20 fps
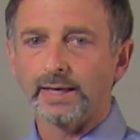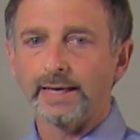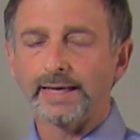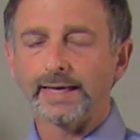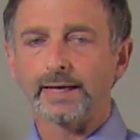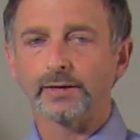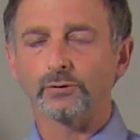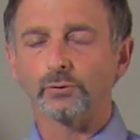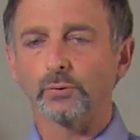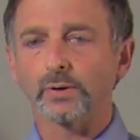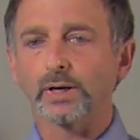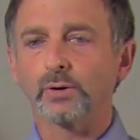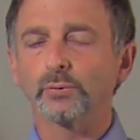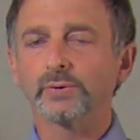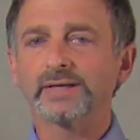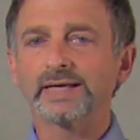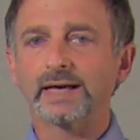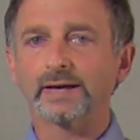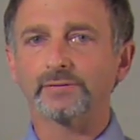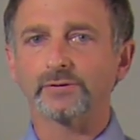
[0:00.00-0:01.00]
And the way
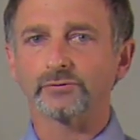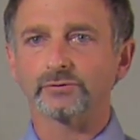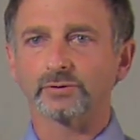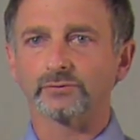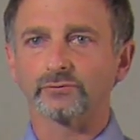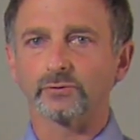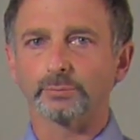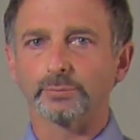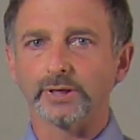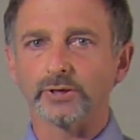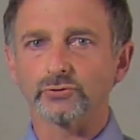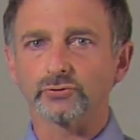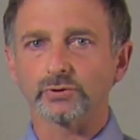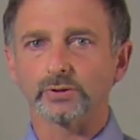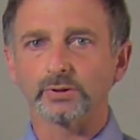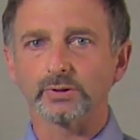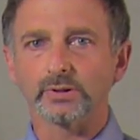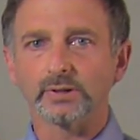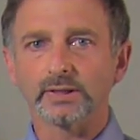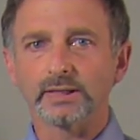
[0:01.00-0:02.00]
we have this
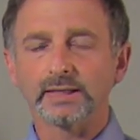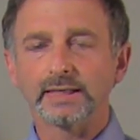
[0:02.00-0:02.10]
information